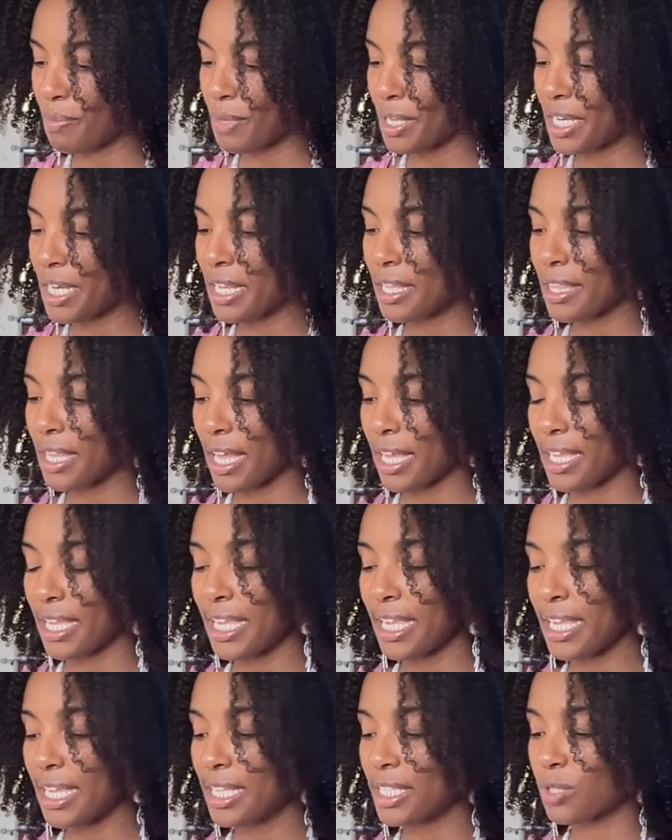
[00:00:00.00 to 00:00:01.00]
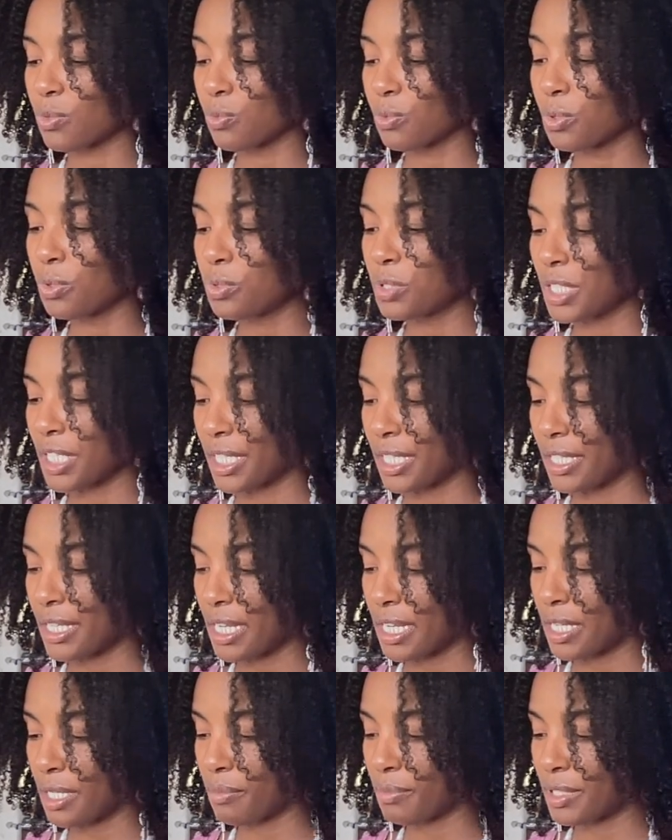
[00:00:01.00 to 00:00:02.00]
meaning that he is rooted
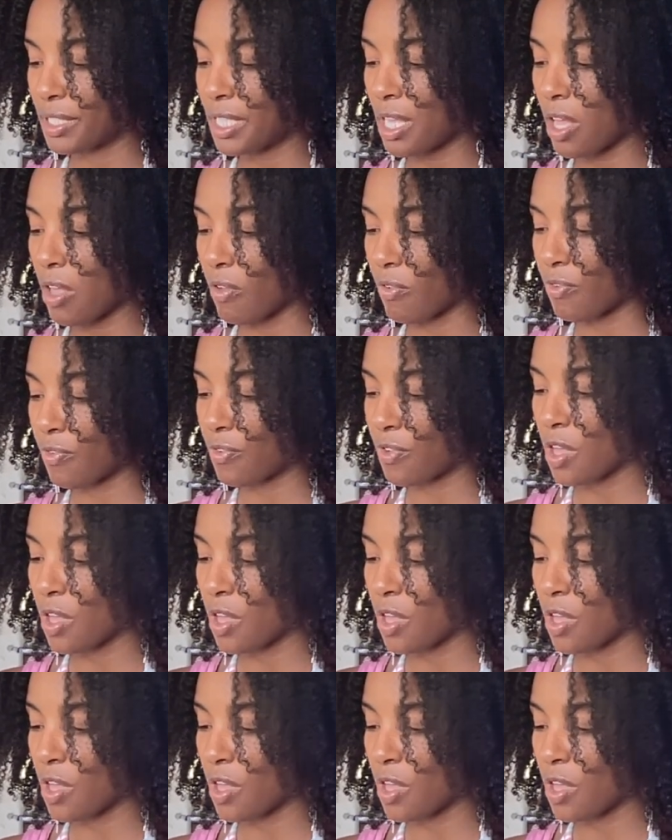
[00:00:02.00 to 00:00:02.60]
in himself.